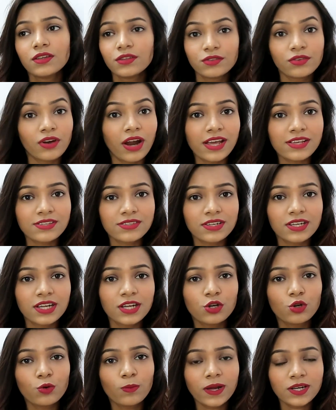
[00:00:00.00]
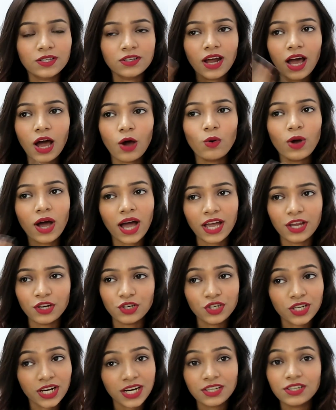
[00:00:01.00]
thrice a day, no matter how
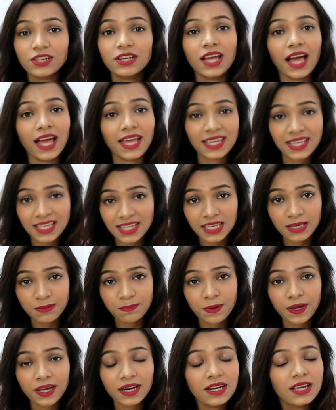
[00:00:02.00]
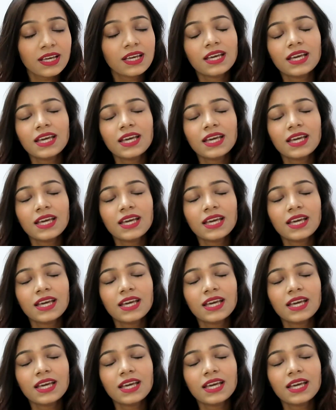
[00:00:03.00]
hydrated I keep it,